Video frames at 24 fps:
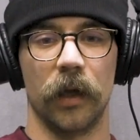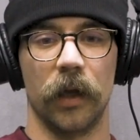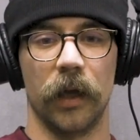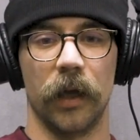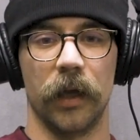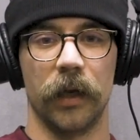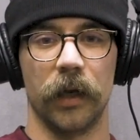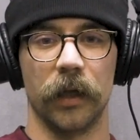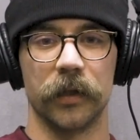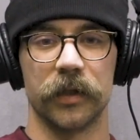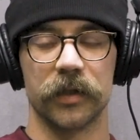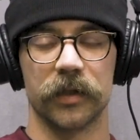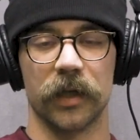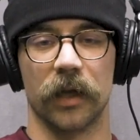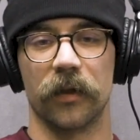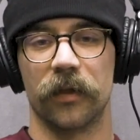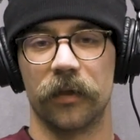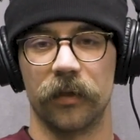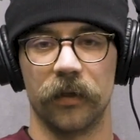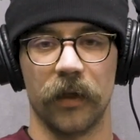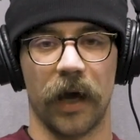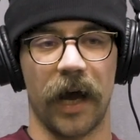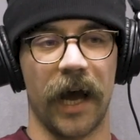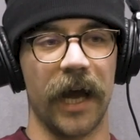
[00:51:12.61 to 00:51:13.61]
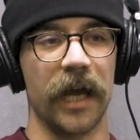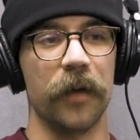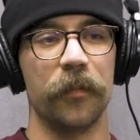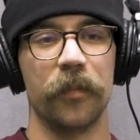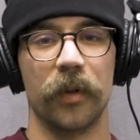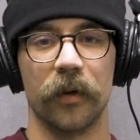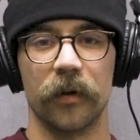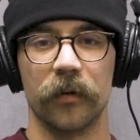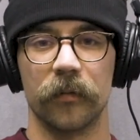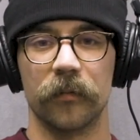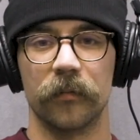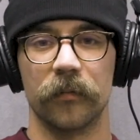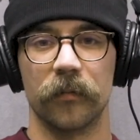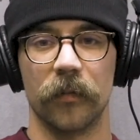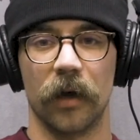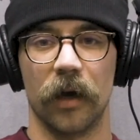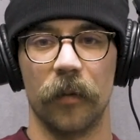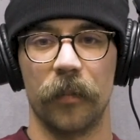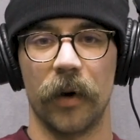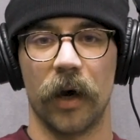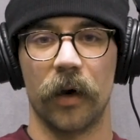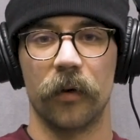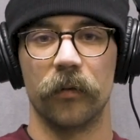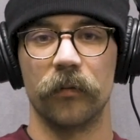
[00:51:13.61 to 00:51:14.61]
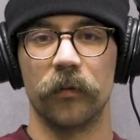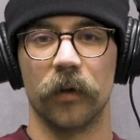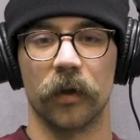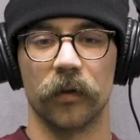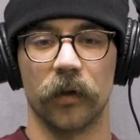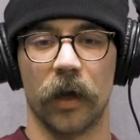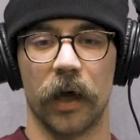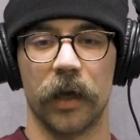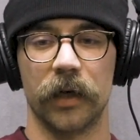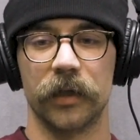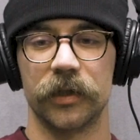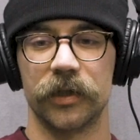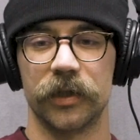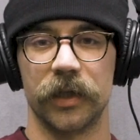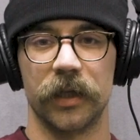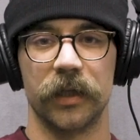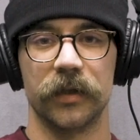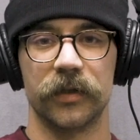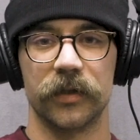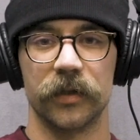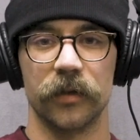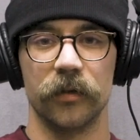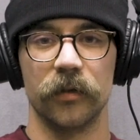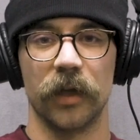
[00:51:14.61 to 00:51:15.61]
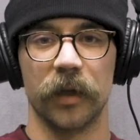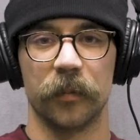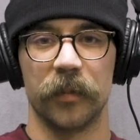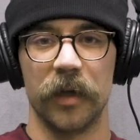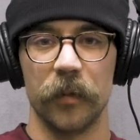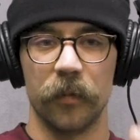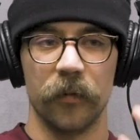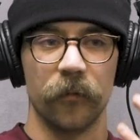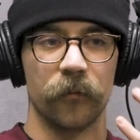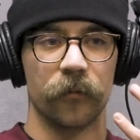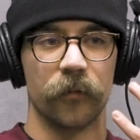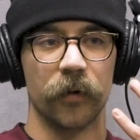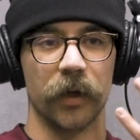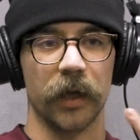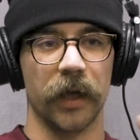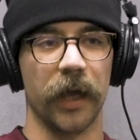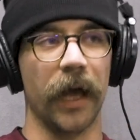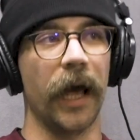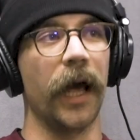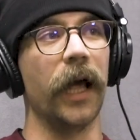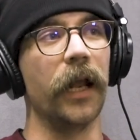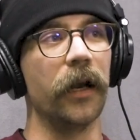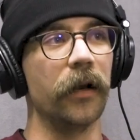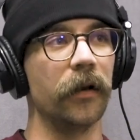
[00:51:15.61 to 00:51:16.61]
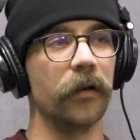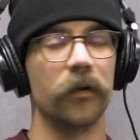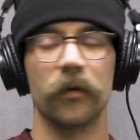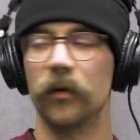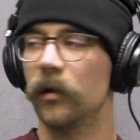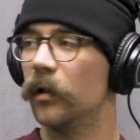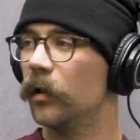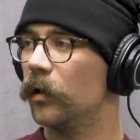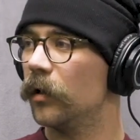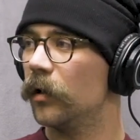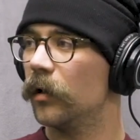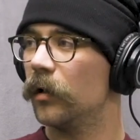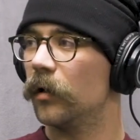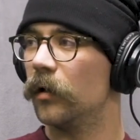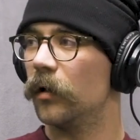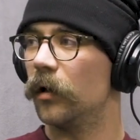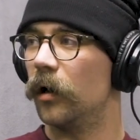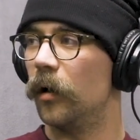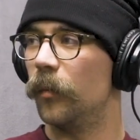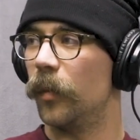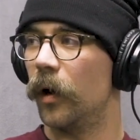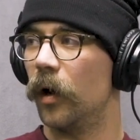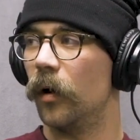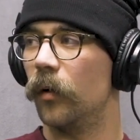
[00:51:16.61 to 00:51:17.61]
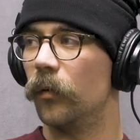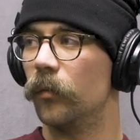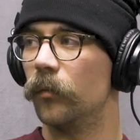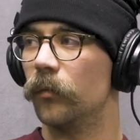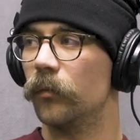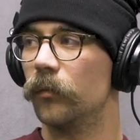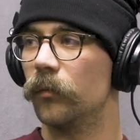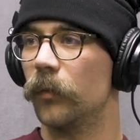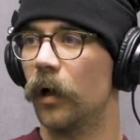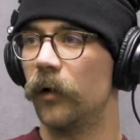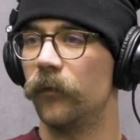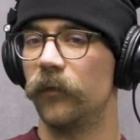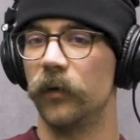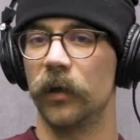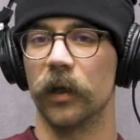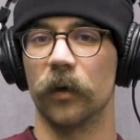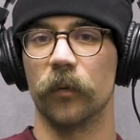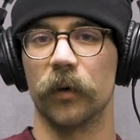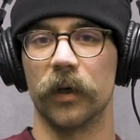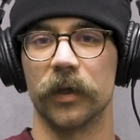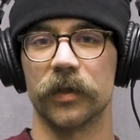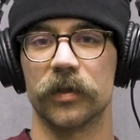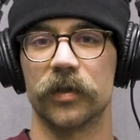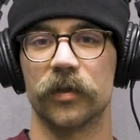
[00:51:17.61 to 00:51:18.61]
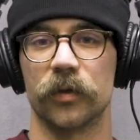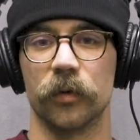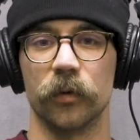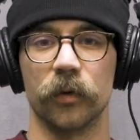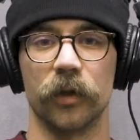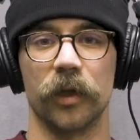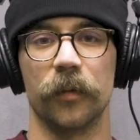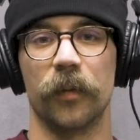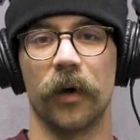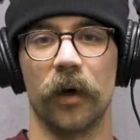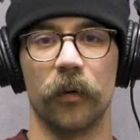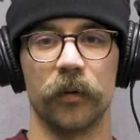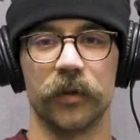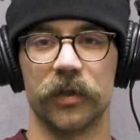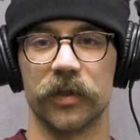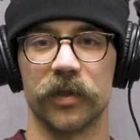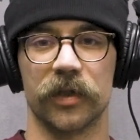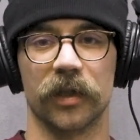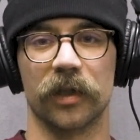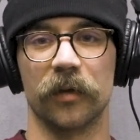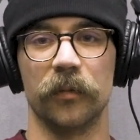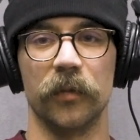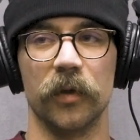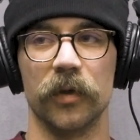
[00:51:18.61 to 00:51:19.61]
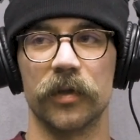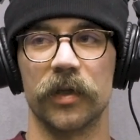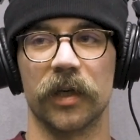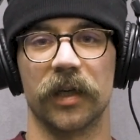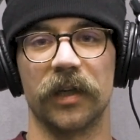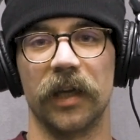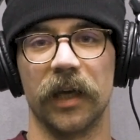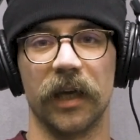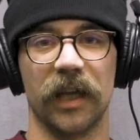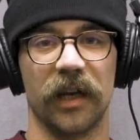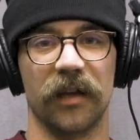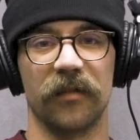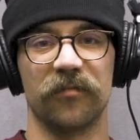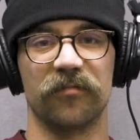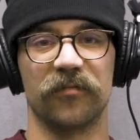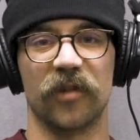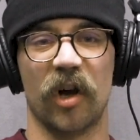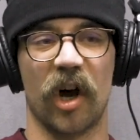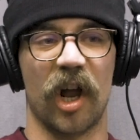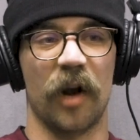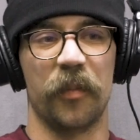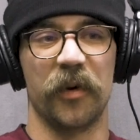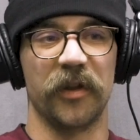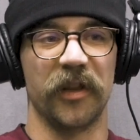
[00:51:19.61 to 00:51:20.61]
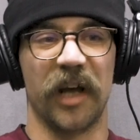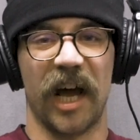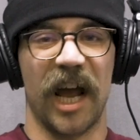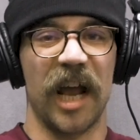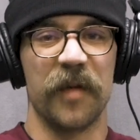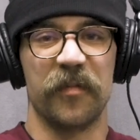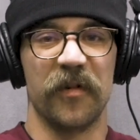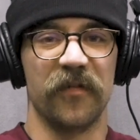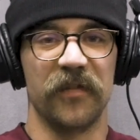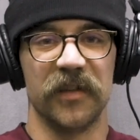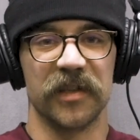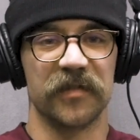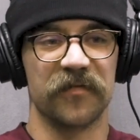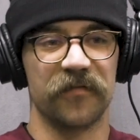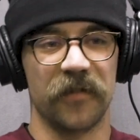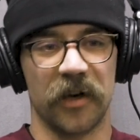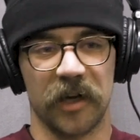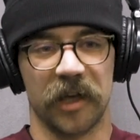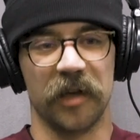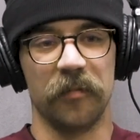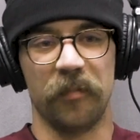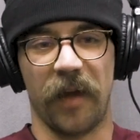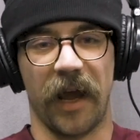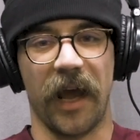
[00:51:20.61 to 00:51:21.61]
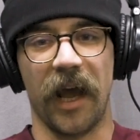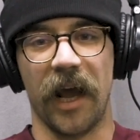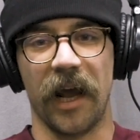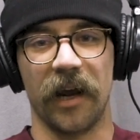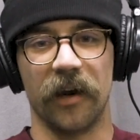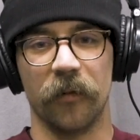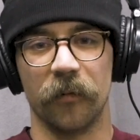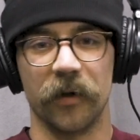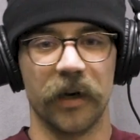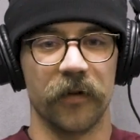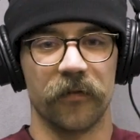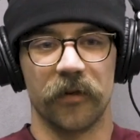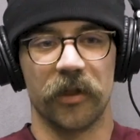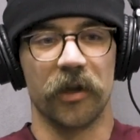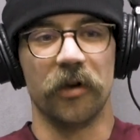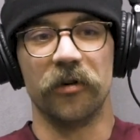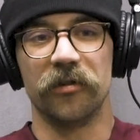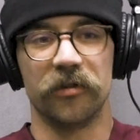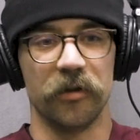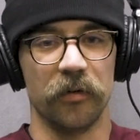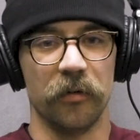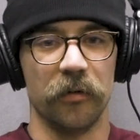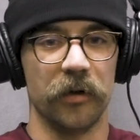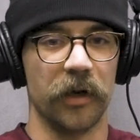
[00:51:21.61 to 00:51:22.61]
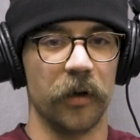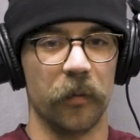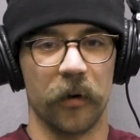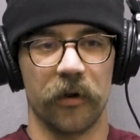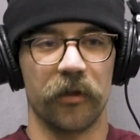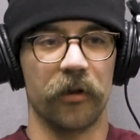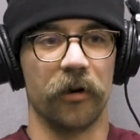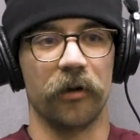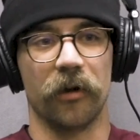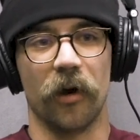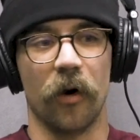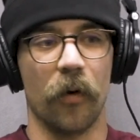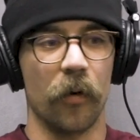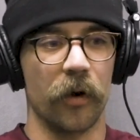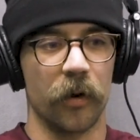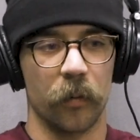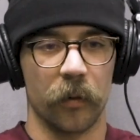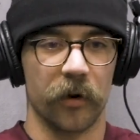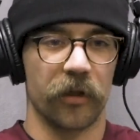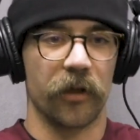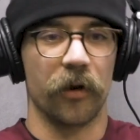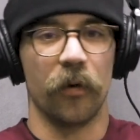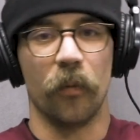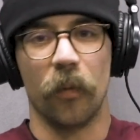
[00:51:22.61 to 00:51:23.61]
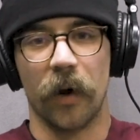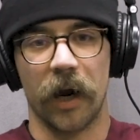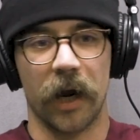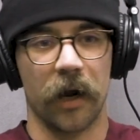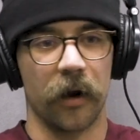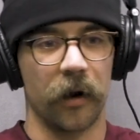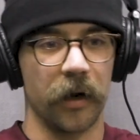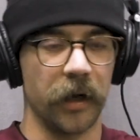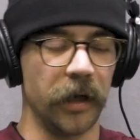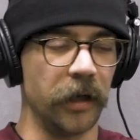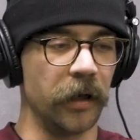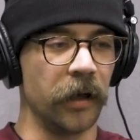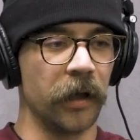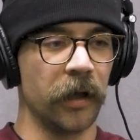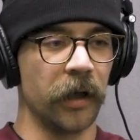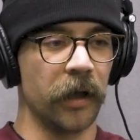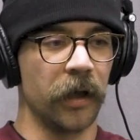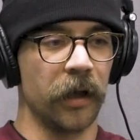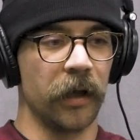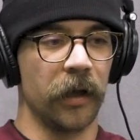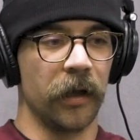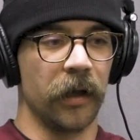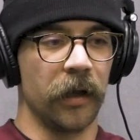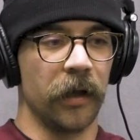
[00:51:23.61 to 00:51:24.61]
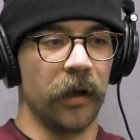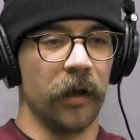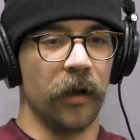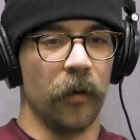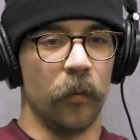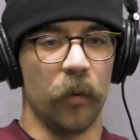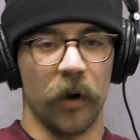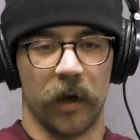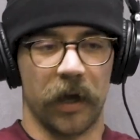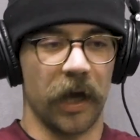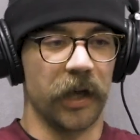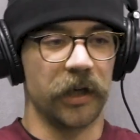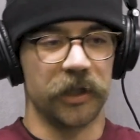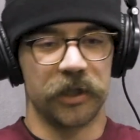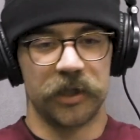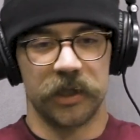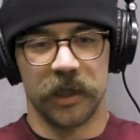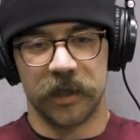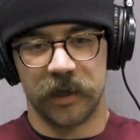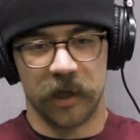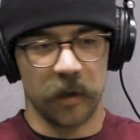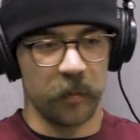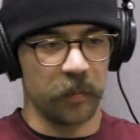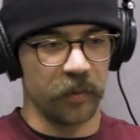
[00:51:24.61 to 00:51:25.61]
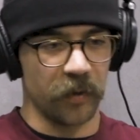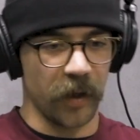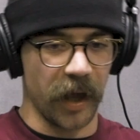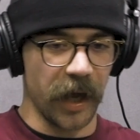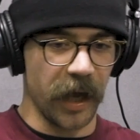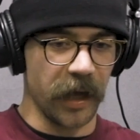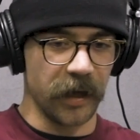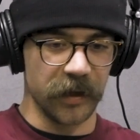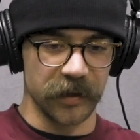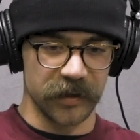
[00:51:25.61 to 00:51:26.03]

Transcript: And I just, the hype about a lot of shit too, like people forget about, I feel like what it's truly about, which is like the music, and they get caught up in the hype of this fucking band or whatever they're doing and where they're going, what they're wearing and what kind of shit they're playing.